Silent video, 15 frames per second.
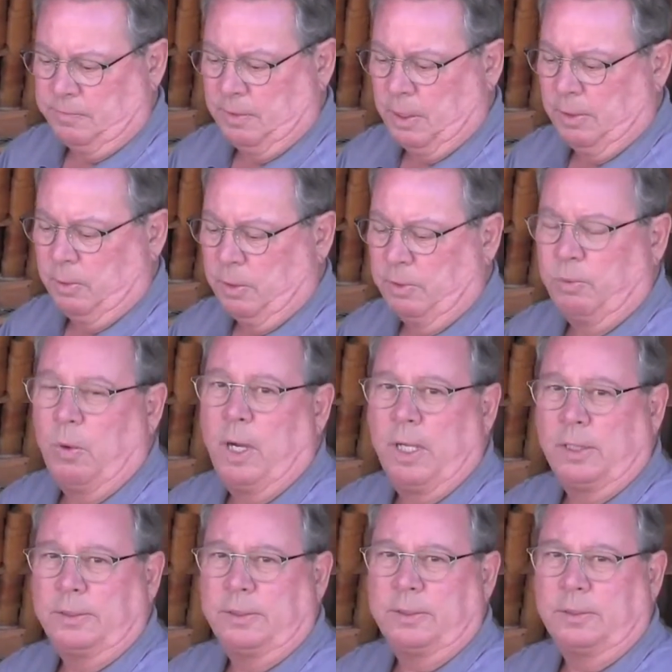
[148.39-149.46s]
very
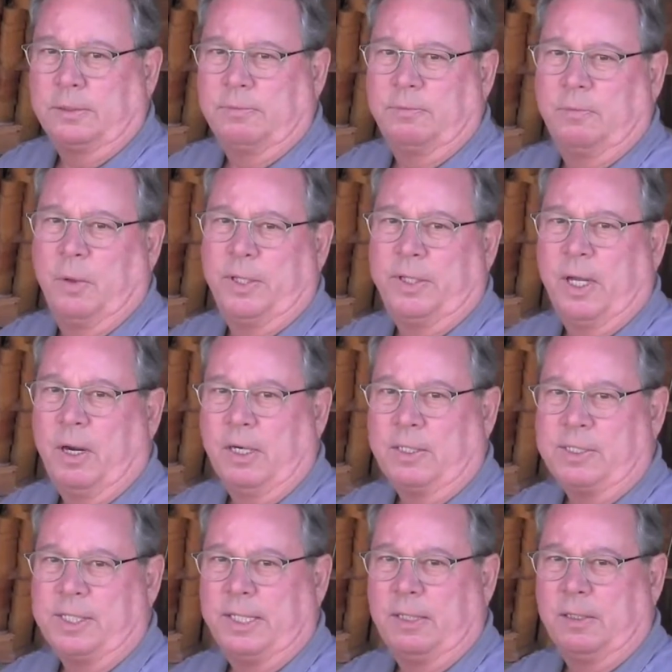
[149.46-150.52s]
worthwhile to avoid the hard
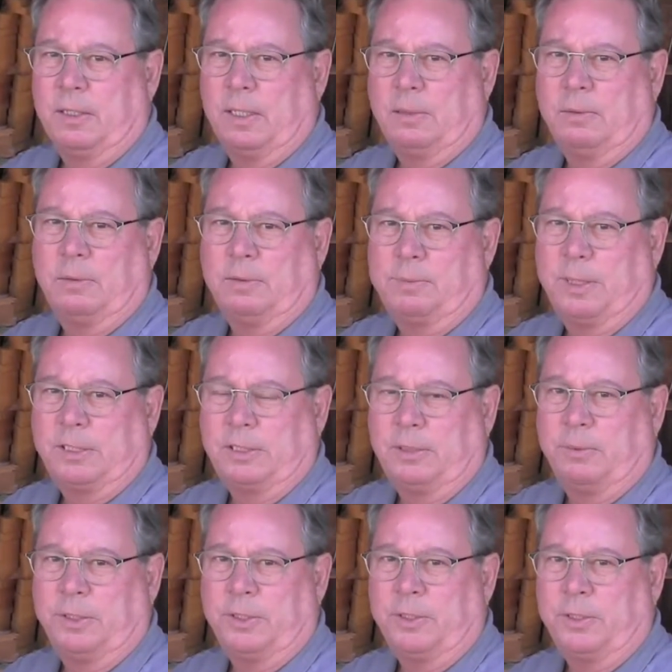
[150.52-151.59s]
center, especially
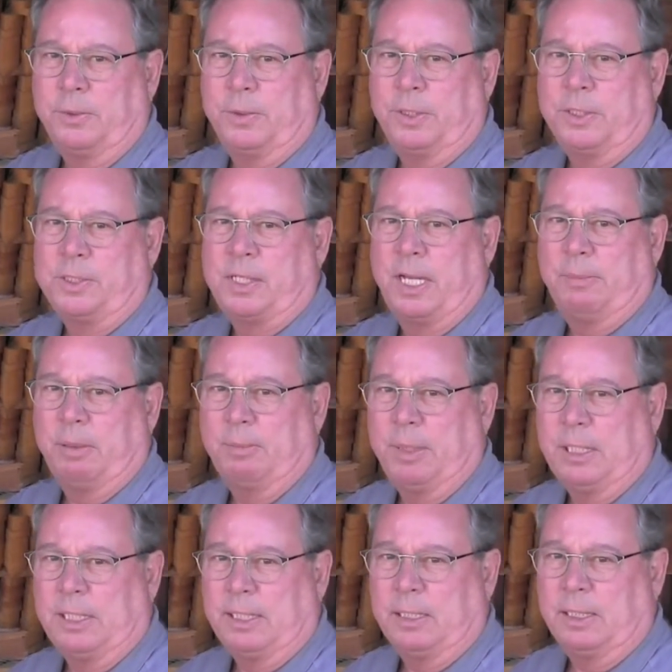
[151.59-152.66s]
when you're doing this type of
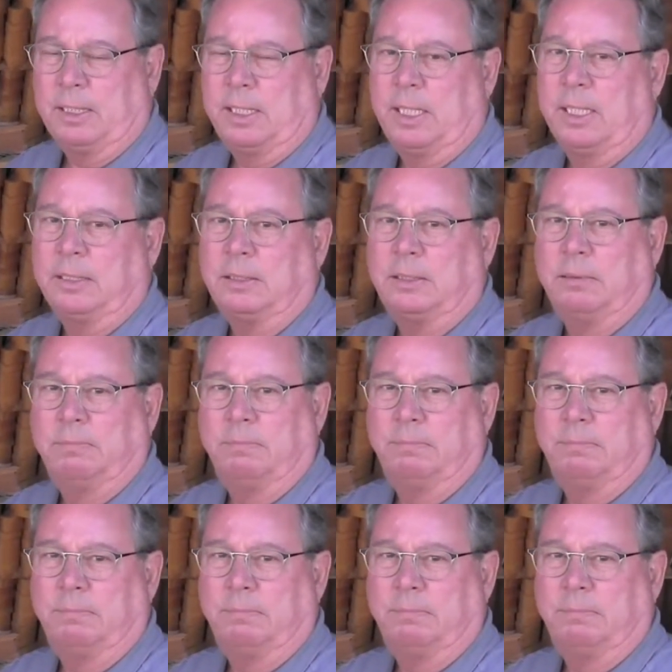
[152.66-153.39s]
milling on the ends.